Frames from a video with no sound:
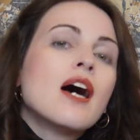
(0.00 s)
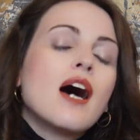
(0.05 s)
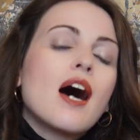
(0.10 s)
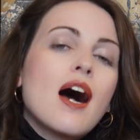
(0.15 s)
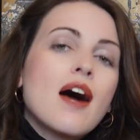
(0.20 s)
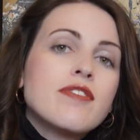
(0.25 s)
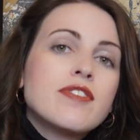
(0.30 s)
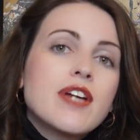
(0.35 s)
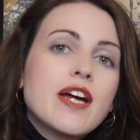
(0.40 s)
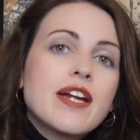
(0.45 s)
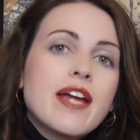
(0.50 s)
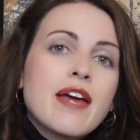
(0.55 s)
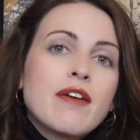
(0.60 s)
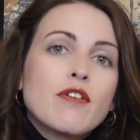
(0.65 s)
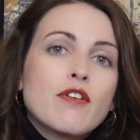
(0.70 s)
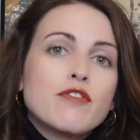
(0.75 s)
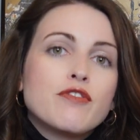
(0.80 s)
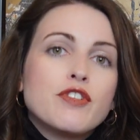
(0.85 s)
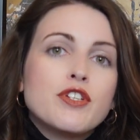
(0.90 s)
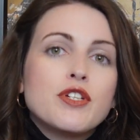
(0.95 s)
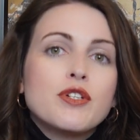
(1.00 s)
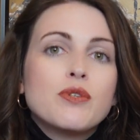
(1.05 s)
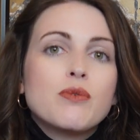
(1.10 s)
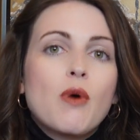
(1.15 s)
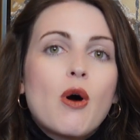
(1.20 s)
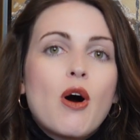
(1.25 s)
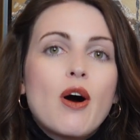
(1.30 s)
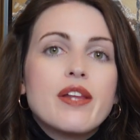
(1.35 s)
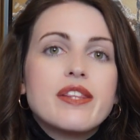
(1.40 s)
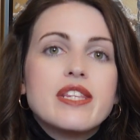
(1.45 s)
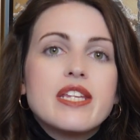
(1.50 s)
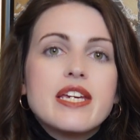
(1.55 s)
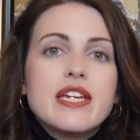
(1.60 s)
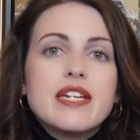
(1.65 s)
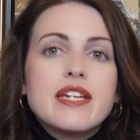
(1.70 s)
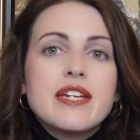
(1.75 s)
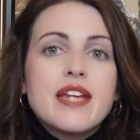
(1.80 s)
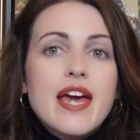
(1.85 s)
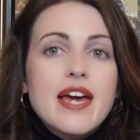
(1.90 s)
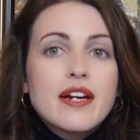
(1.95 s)
I've done a review on the
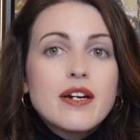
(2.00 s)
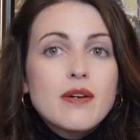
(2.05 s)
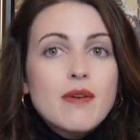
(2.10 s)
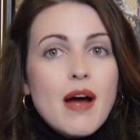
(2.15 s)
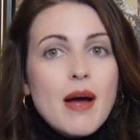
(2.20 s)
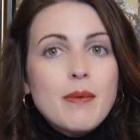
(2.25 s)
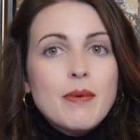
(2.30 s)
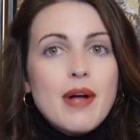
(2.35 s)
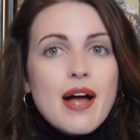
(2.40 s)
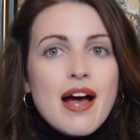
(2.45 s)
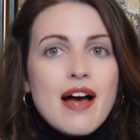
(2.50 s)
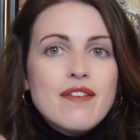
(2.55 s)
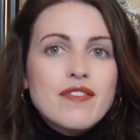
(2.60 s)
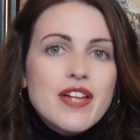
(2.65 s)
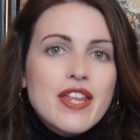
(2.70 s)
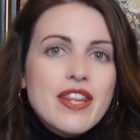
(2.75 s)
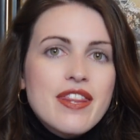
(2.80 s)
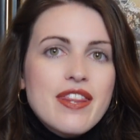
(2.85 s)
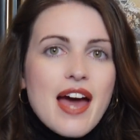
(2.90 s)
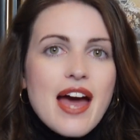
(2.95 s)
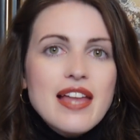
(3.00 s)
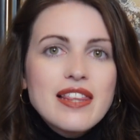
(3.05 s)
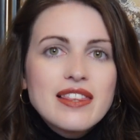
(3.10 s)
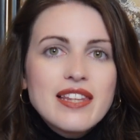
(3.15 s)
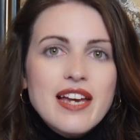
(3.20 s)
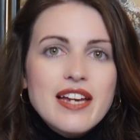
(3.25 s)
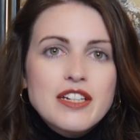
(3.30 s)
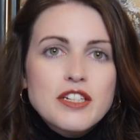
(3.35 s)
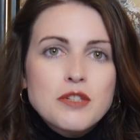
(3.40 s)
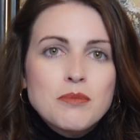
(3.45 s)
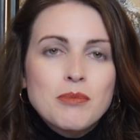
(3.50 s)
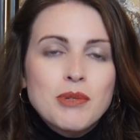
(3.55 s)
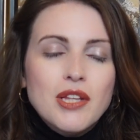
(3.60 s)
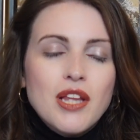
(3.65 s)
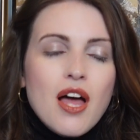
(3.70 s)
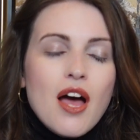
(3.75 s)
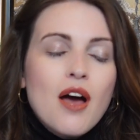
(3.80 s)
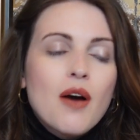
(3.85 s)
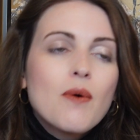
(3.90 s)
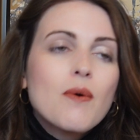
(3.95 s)
Nano. I will have that linked
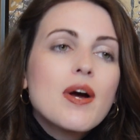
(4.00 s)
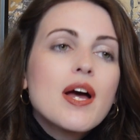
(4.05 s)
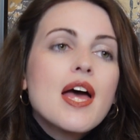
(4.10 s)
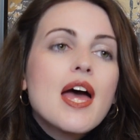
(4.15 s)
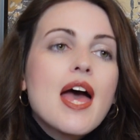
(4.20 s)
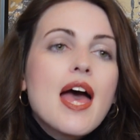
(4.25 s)
below.